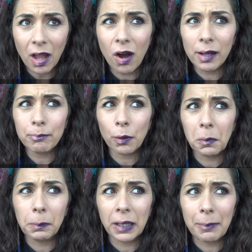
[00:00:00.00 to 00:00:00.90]
I'm
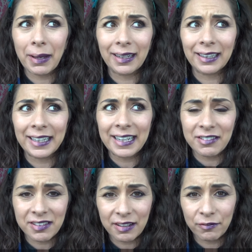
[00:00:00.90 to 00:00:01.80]
probably about an
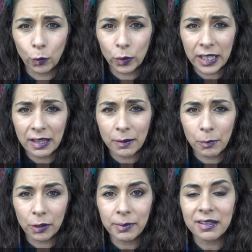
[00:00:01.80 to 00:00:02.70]
NC40 at the
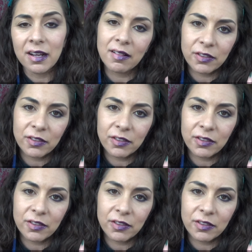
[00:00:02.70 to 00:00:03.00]
moment,